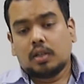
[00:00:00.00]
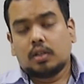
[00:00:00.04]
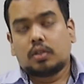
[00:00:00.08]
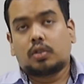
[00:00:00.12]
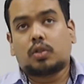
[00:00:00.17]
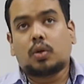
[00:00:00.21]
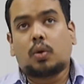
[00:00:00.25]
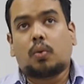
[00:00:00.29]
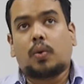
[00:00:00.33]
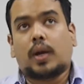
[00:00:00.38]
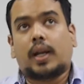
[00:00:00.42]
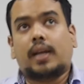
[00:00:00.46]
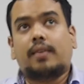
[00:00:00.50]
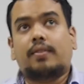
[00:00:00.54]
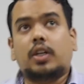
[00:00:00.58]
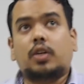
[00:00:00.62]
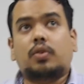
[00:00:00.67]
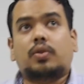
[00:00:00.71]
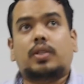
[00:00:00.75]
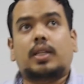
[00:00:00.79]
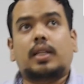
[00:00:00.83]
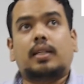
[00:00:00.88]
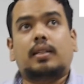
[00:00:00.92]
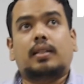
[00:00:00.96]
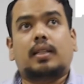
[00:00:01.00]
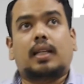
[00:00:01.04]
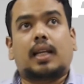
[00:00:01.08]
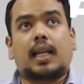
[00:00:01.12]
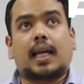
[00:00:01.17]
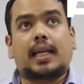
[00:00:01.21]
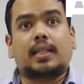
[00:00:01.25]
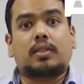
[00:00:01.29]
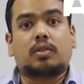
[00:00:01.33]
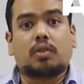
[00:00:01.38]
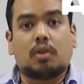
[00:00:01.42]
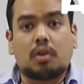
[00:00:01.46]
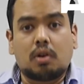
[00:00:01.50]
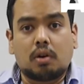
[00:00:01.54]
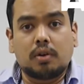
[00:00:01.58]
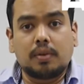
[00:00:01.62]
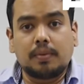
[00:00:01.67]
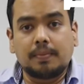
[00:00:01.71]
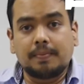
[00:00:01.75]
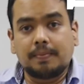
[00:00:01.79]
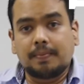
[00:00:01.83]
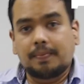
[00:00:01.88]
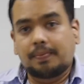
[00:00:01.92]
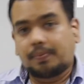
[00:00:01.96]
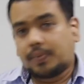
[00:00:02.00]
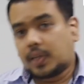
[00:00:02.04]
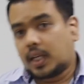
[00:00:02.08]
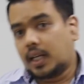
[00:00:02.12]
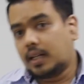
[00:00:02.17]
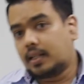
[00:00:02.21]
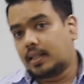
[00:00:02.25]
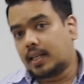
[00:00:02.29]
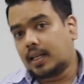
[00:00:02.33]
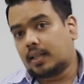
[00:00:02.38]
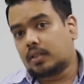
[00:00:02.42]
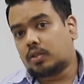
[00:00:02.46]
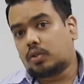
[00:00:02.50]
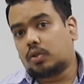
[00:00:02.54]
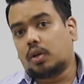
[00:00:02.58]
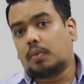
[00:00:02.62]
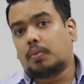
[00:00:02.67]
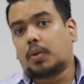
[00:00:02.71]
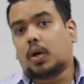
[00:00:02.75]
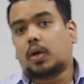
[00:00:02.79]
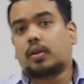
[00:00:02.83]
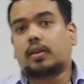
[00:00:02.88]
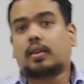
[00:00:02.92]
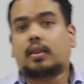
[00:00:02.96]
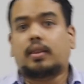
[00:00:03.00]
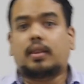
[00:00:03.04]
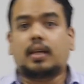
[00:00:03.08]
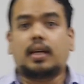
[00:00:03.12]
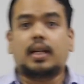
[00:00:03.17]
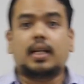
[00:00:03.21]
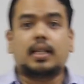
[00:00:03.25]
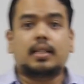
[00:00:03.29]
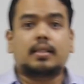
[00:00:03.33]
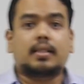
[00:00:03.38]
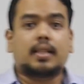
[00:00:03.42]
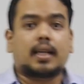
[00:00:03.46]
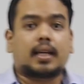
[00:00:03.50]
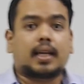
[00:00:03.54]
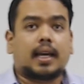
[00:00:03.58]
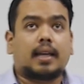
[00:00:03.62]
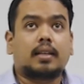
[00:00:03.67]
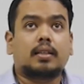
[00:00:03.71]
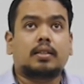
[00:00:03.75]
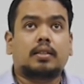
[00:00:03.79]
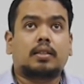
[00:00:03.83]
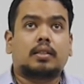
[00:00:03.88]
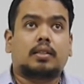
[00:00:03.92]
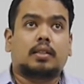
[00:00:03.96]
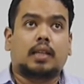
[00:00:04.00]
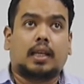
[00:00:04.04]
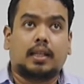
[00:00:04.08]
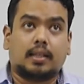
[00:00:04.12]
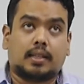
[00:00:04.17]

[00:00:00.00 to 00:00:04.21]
So whenever you turn the lights on, it takes you about 30 seconds.